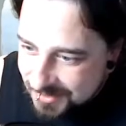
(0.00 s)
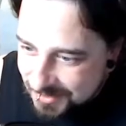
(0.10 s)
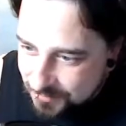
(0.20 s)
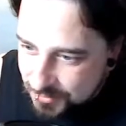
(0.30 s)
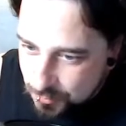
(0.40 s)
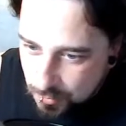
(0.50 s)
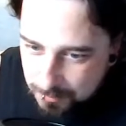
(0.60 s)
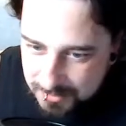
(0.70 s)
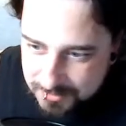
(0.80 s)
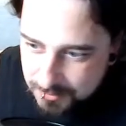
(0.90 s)
if you want
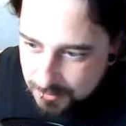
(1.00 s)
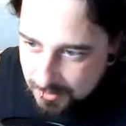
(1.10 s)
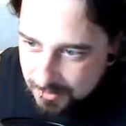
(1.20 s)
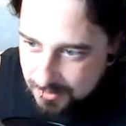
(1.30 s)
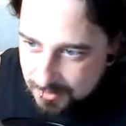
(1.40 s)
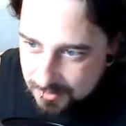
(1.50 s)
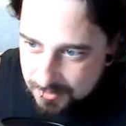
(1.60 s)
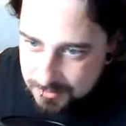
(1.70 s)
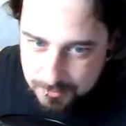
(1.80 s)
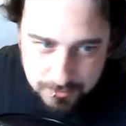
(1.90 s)
me to uh,
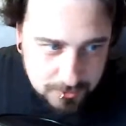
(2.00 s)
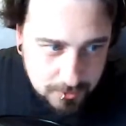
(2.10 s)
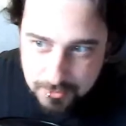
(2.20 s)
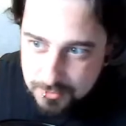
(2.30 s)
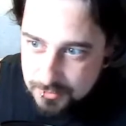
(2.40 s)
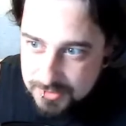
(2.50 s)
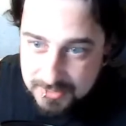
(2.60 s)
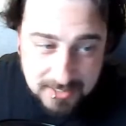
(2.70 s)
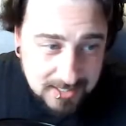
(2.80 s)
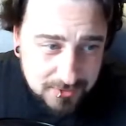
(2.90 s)
to show take
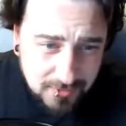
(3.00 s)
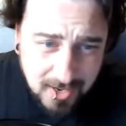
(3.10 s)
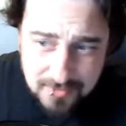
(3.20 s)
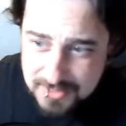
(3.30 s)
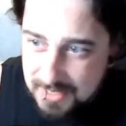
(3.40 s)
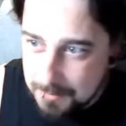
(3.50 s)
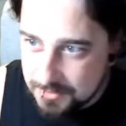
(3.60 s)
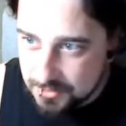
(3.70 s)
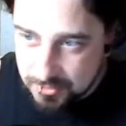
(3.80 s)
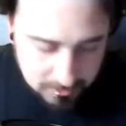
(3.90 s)
the next five to ten minutes
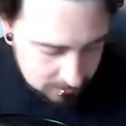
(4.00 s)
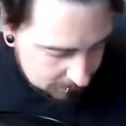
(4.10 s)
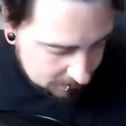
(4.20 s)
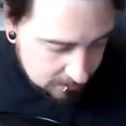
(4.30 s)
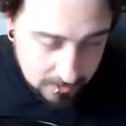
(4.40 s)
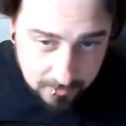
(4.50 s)
to show you something